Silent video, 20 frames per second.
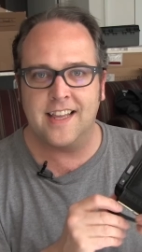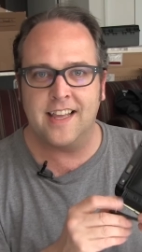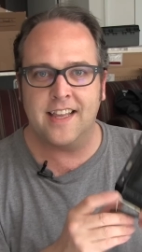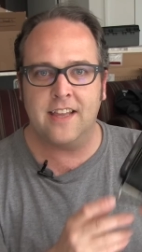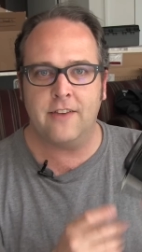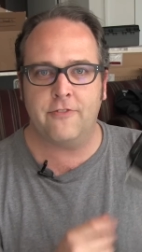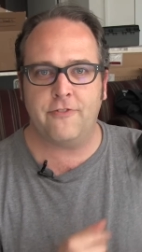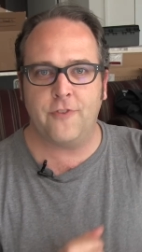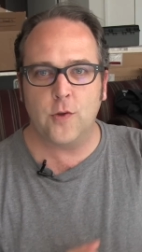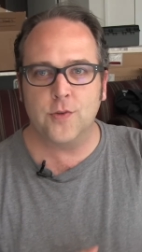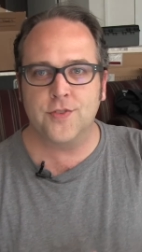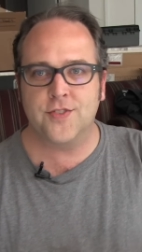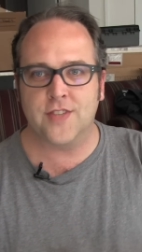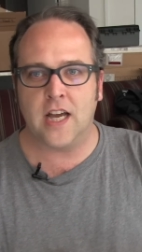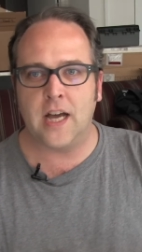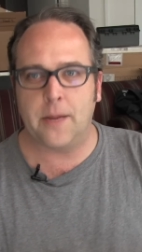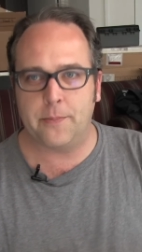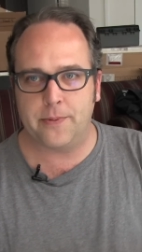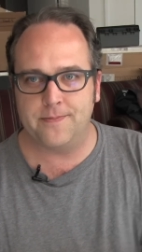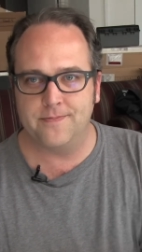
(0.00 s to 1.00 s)
It, it, folds
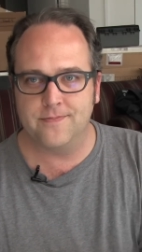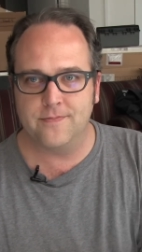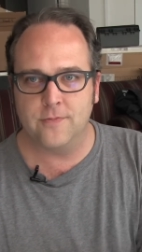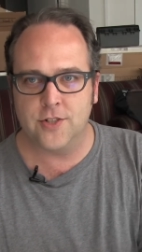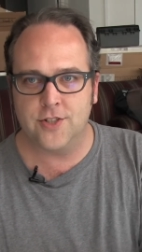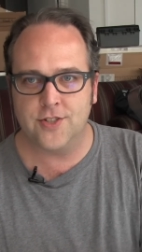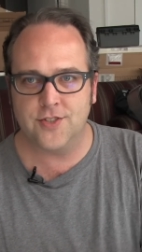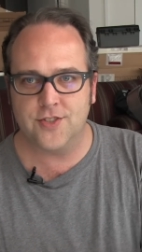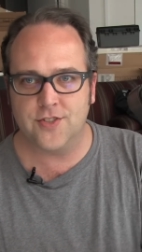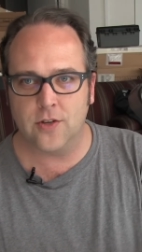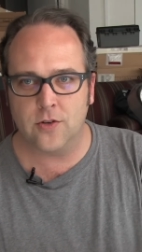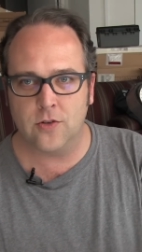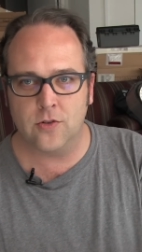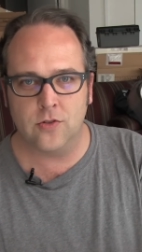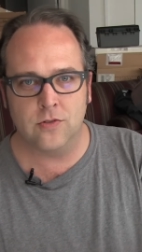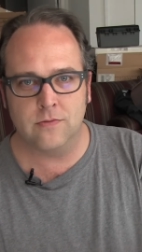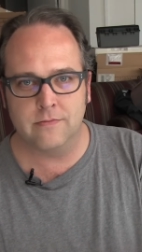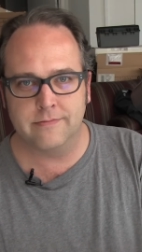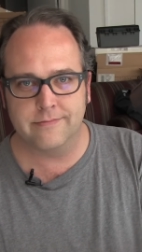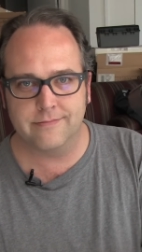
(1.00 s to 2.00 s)
up, which is the
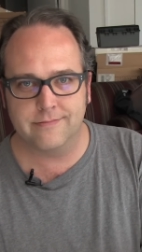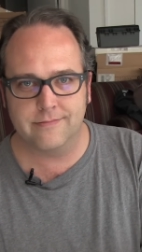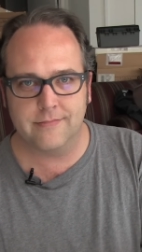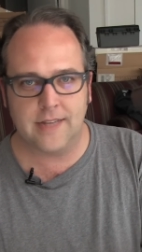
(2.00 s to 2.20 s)
whole